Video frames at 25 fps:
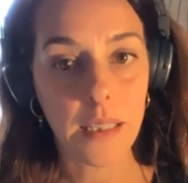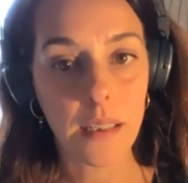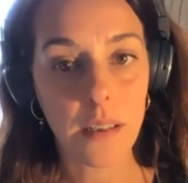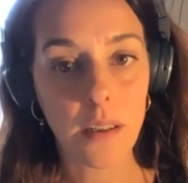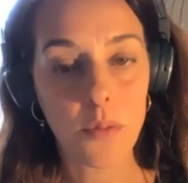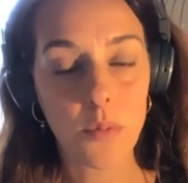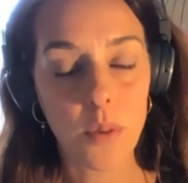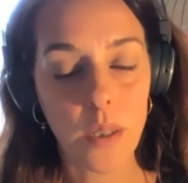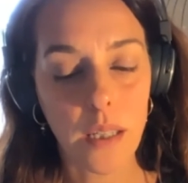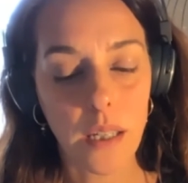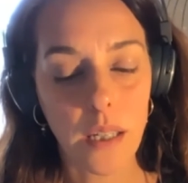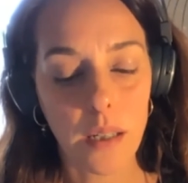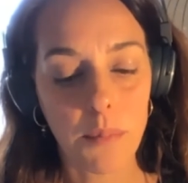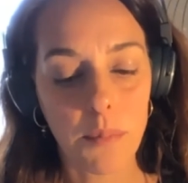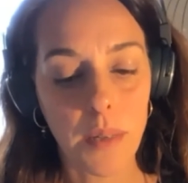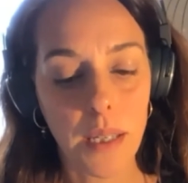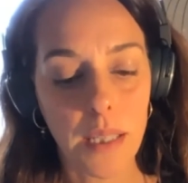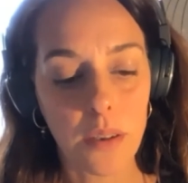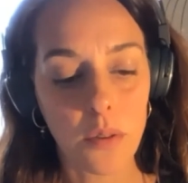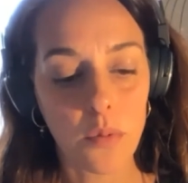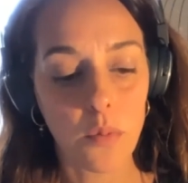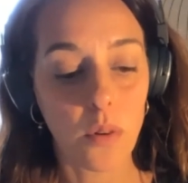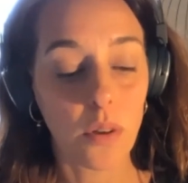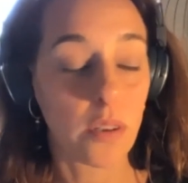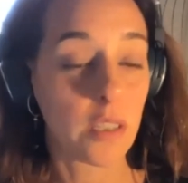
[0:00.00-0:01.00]
we can meet
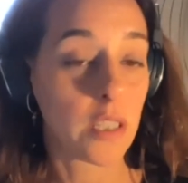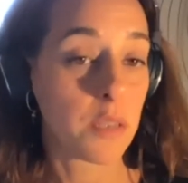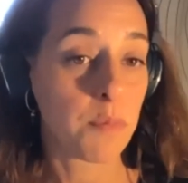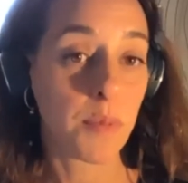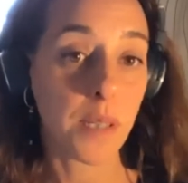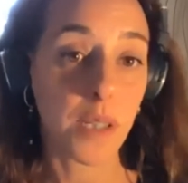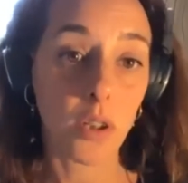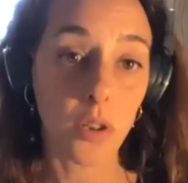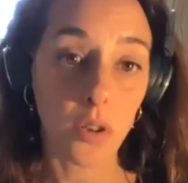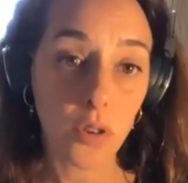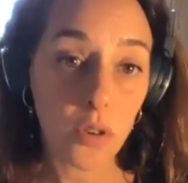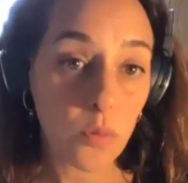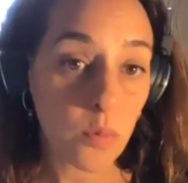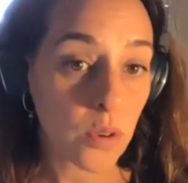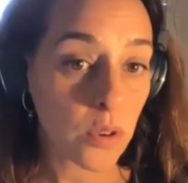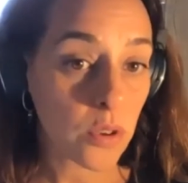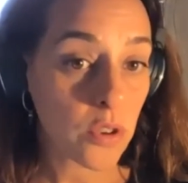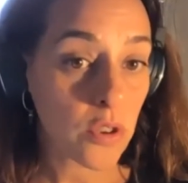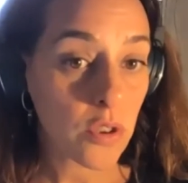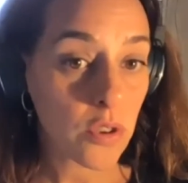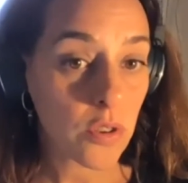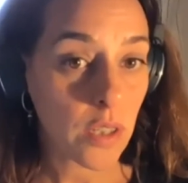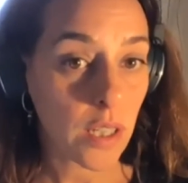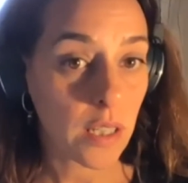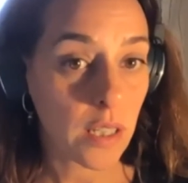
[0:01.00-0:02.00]
what is beyond words
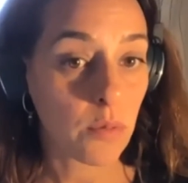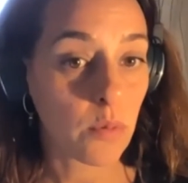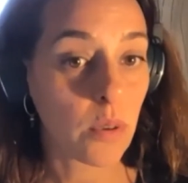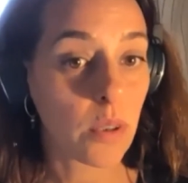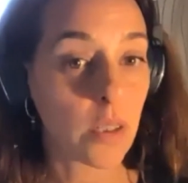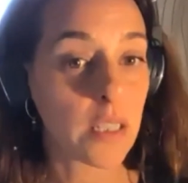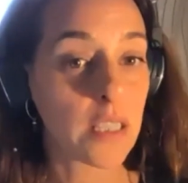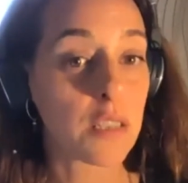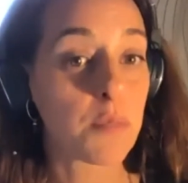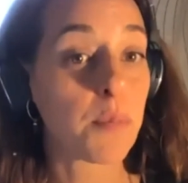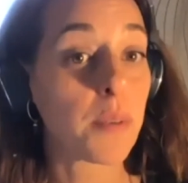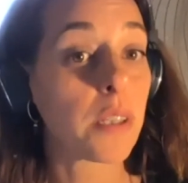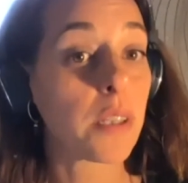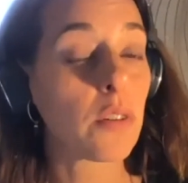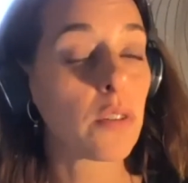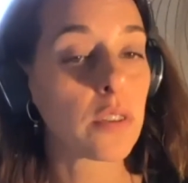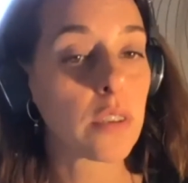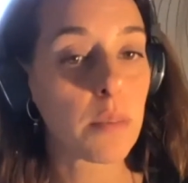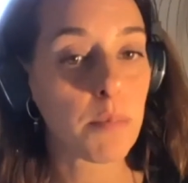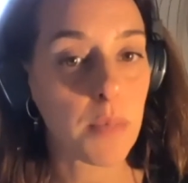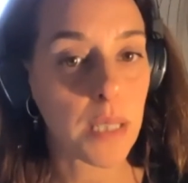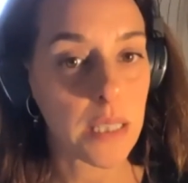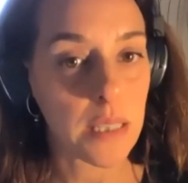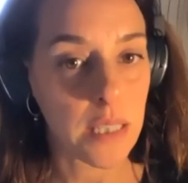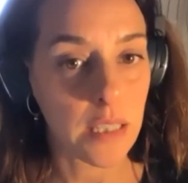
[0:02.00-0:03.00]
and what is beyond
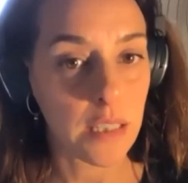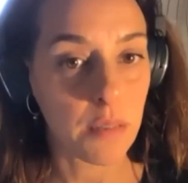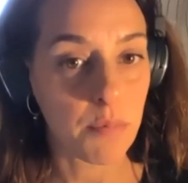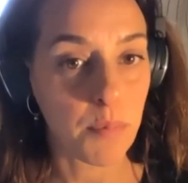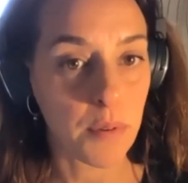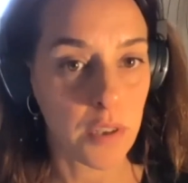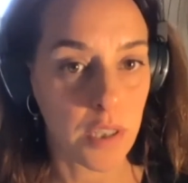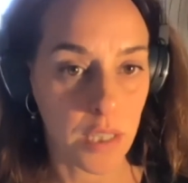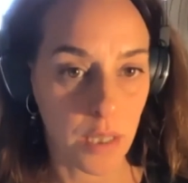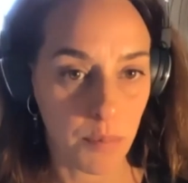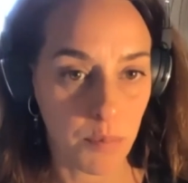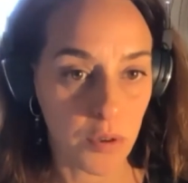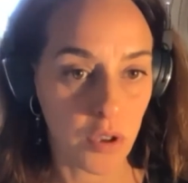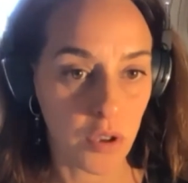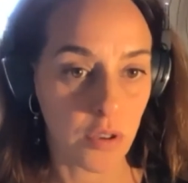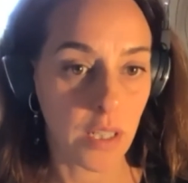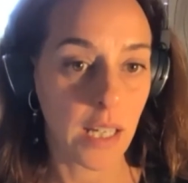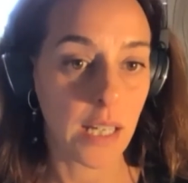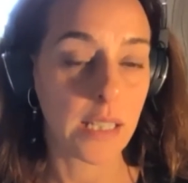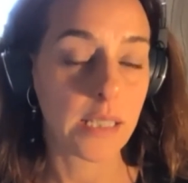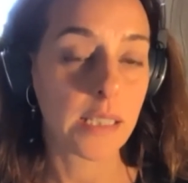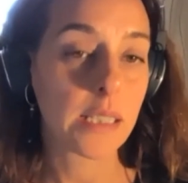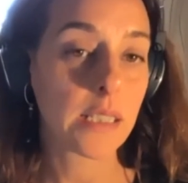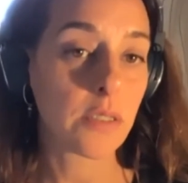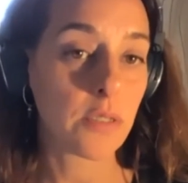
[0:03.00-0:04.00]
immediate perception. As
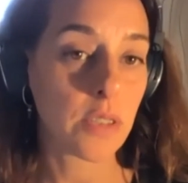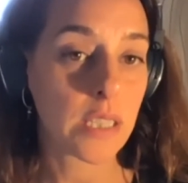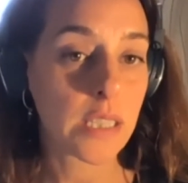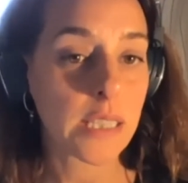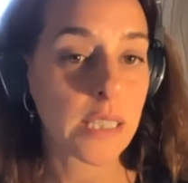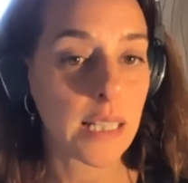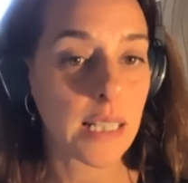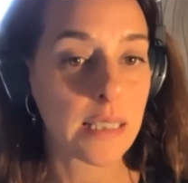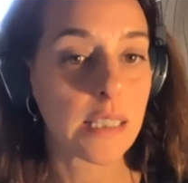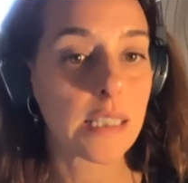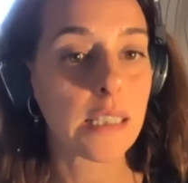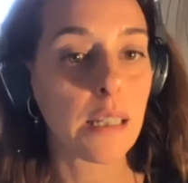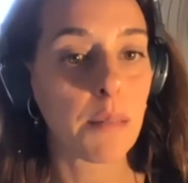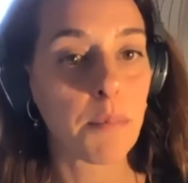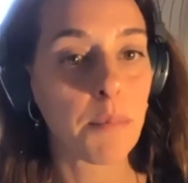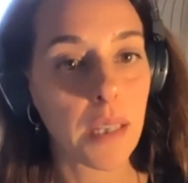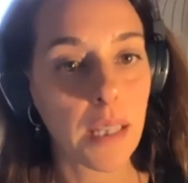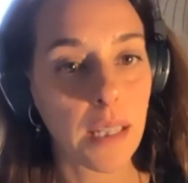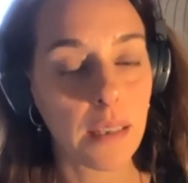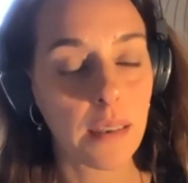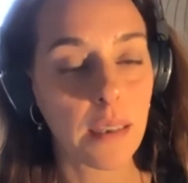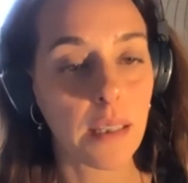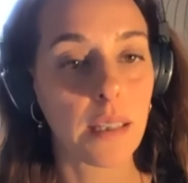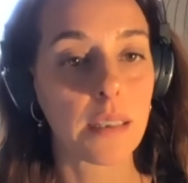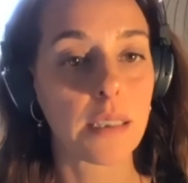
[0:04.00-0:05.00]
Chris said, something
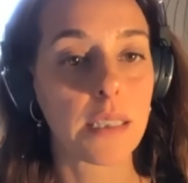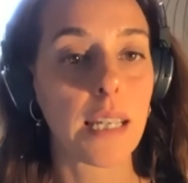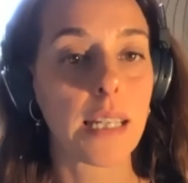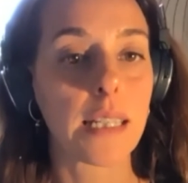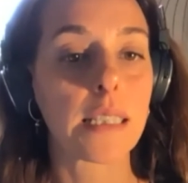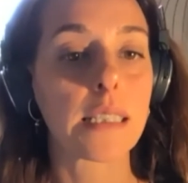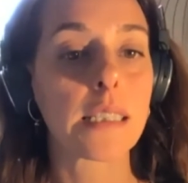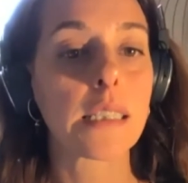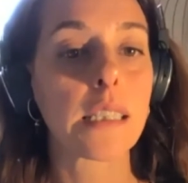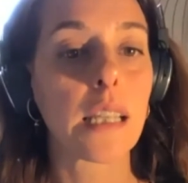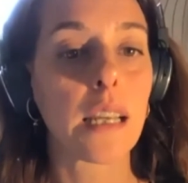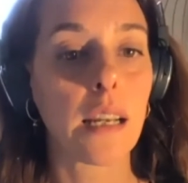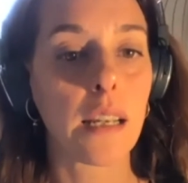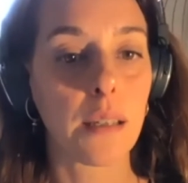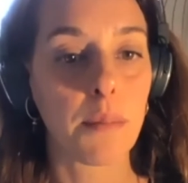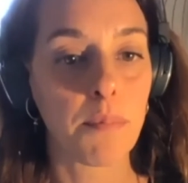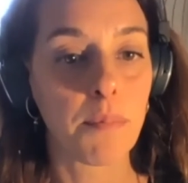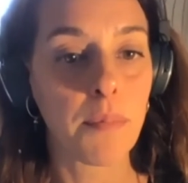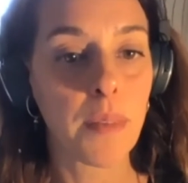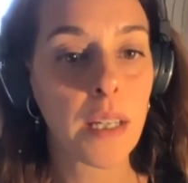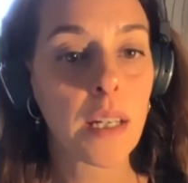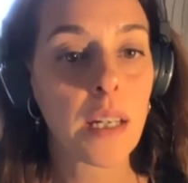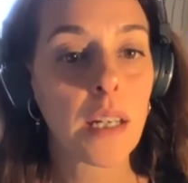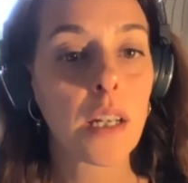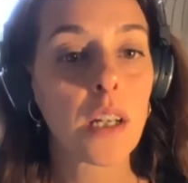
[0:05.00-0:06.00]
that takes time
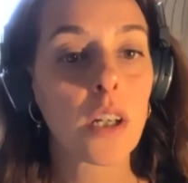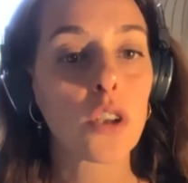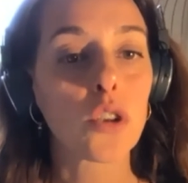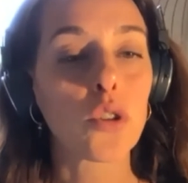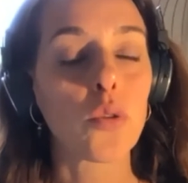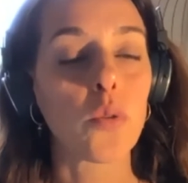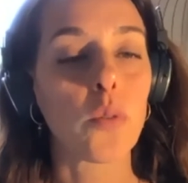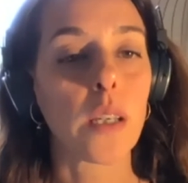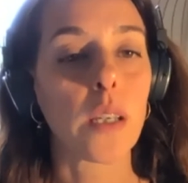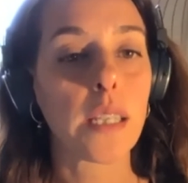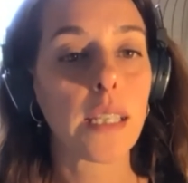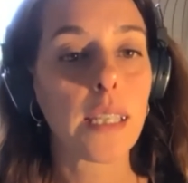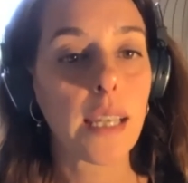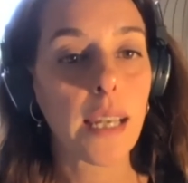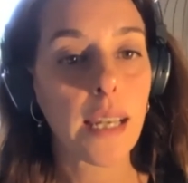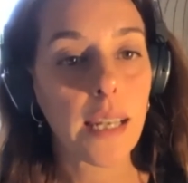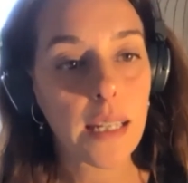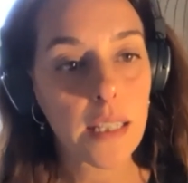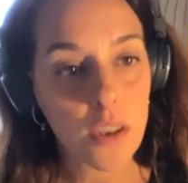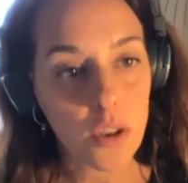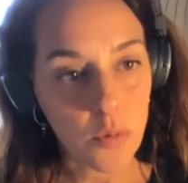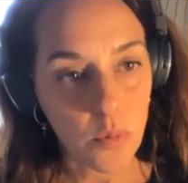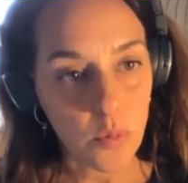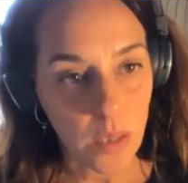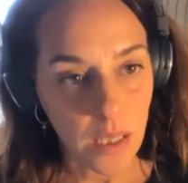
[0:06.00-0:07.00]
to
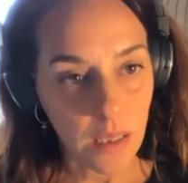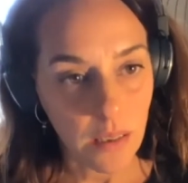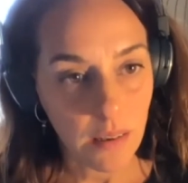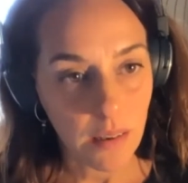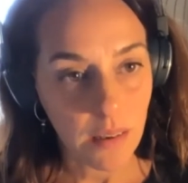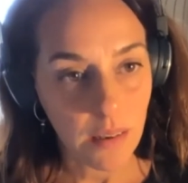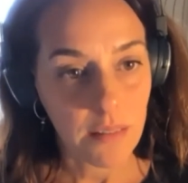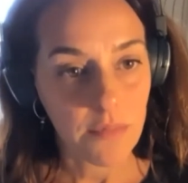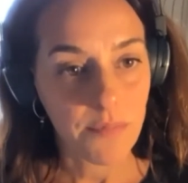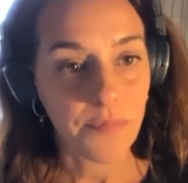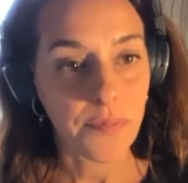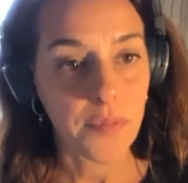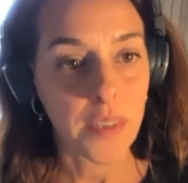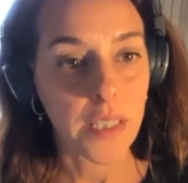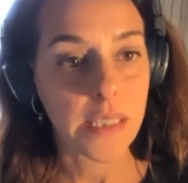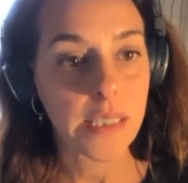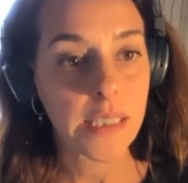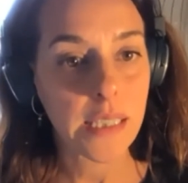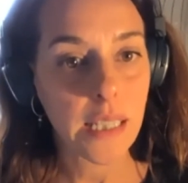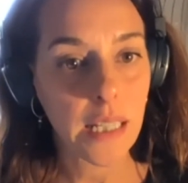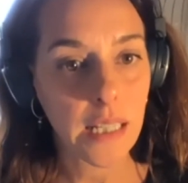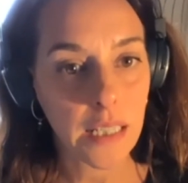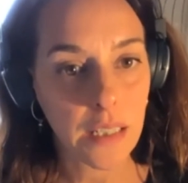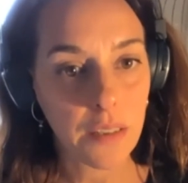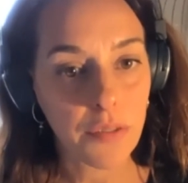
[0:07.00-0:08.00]
engage with,
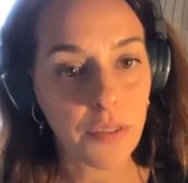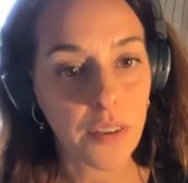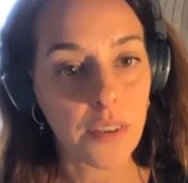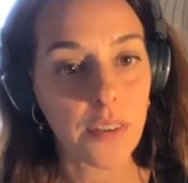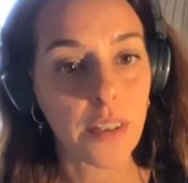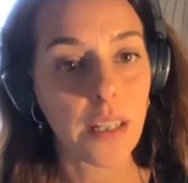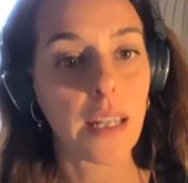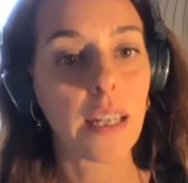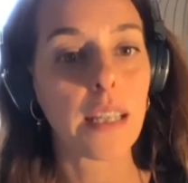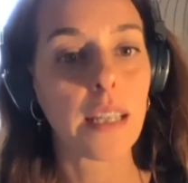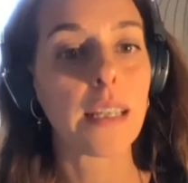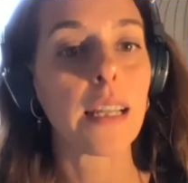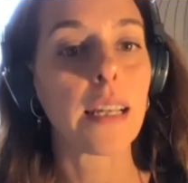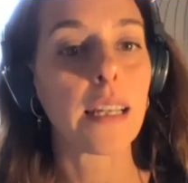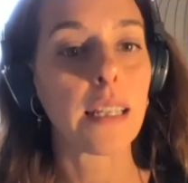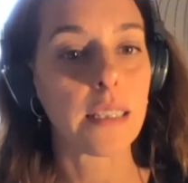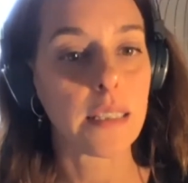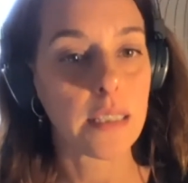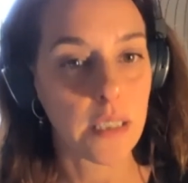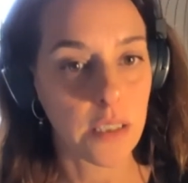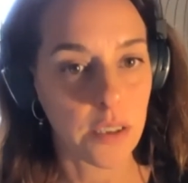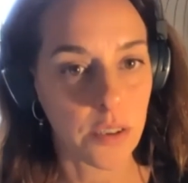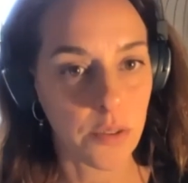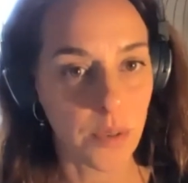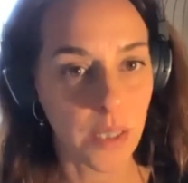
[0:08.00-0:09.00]
decipher, and
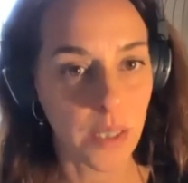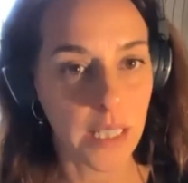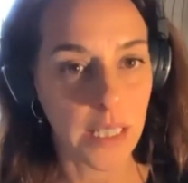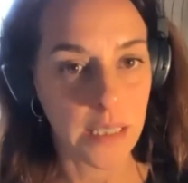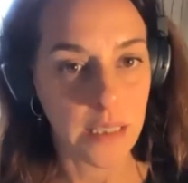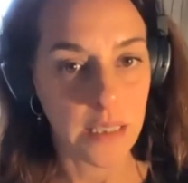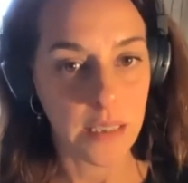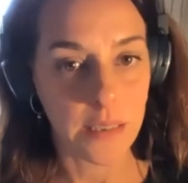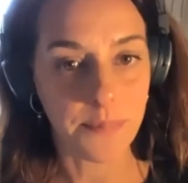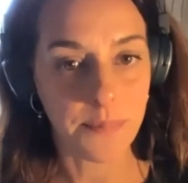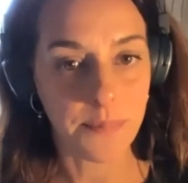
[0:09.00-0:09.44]
integrate.